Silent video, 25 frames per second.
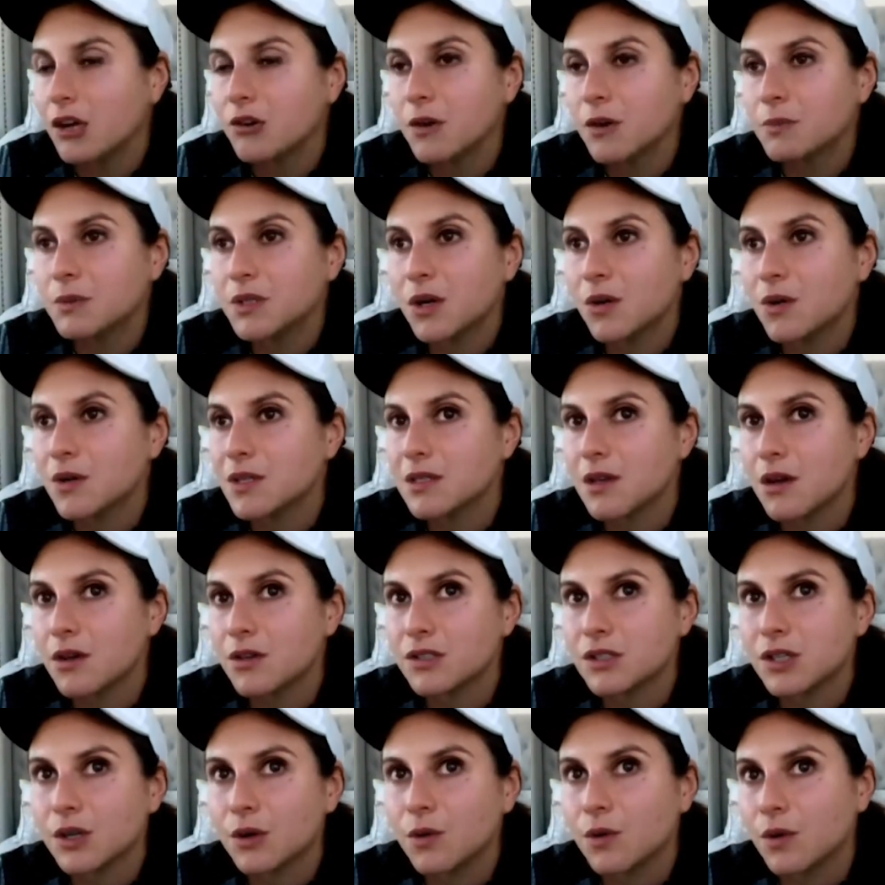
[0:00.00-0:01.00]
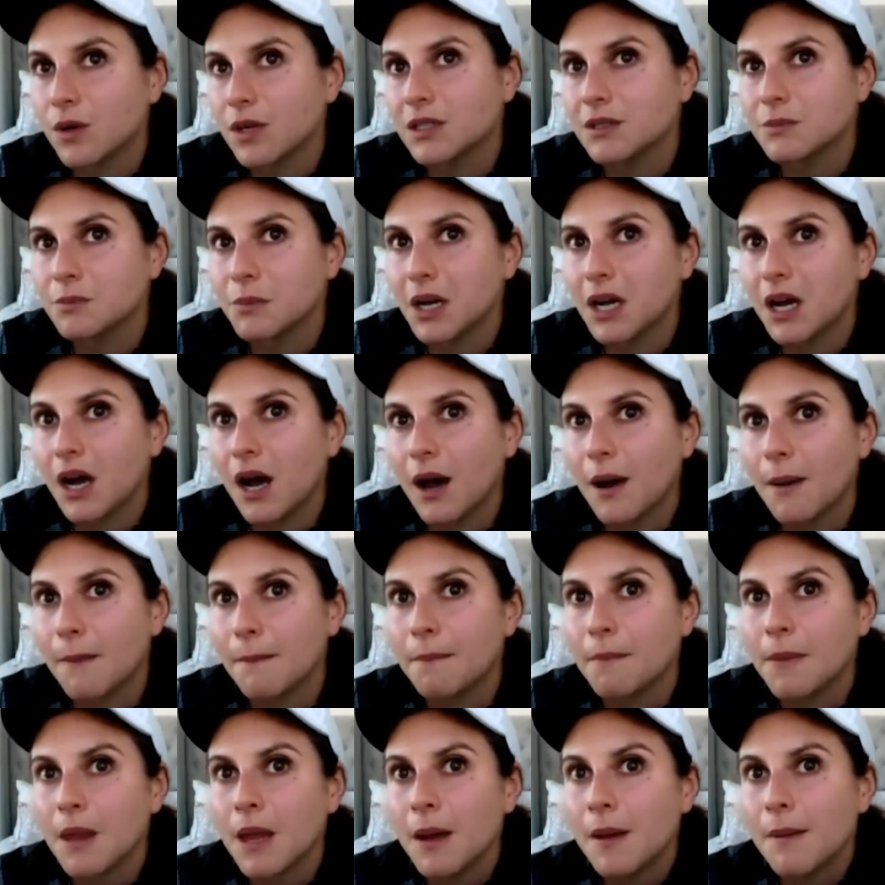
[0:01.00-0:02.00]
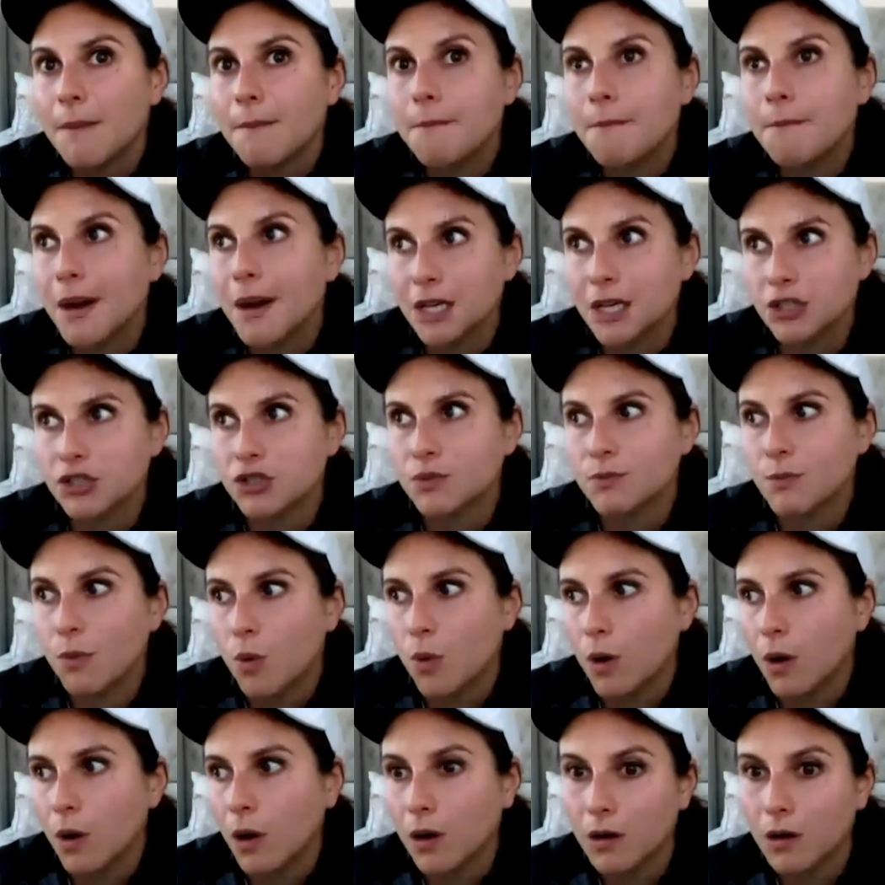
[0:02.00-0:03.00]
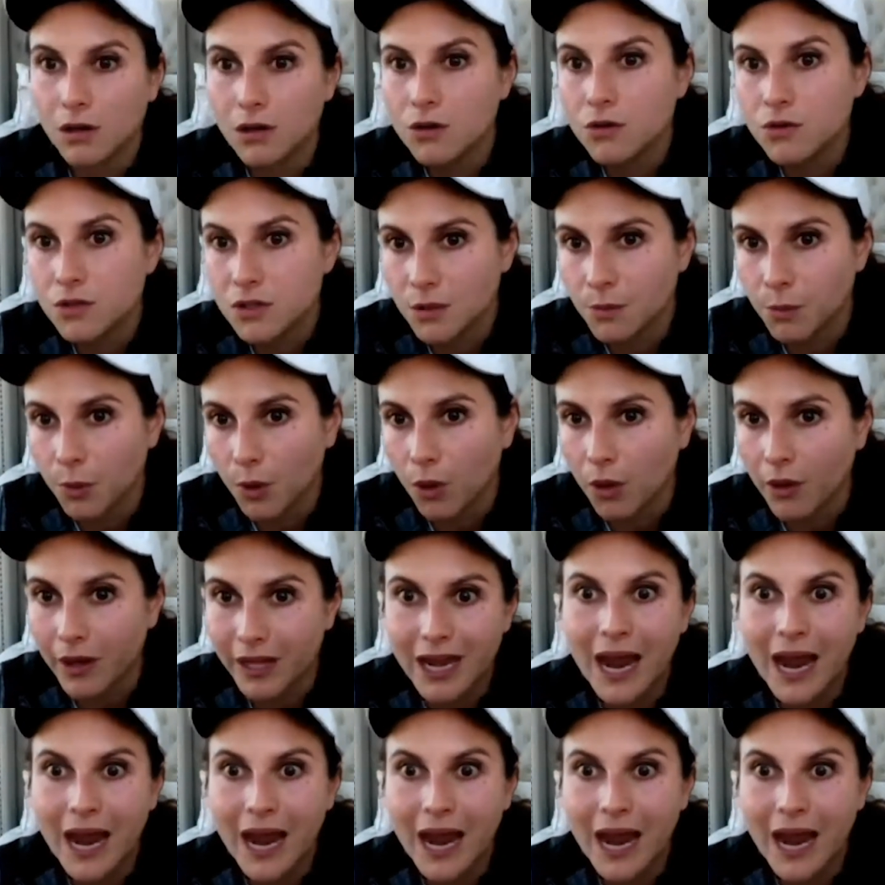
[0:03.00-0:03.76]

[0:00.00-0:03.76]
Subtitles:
crypto is also going to become much more usable.